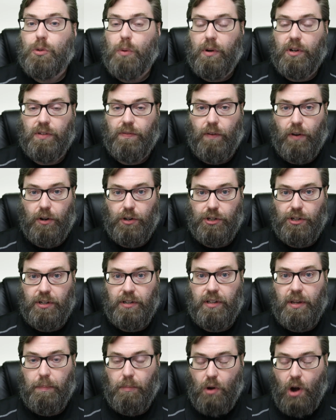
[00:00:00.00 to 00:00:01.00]
source
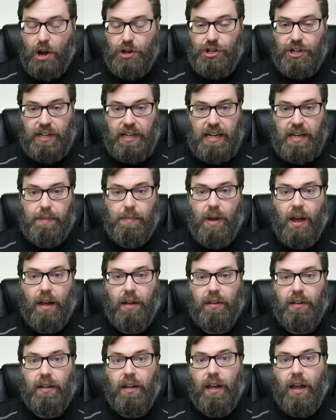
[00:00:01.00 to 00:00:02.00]
version, the Project
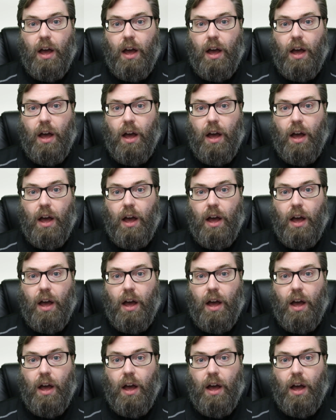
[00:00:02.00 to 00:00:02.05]
Kyma,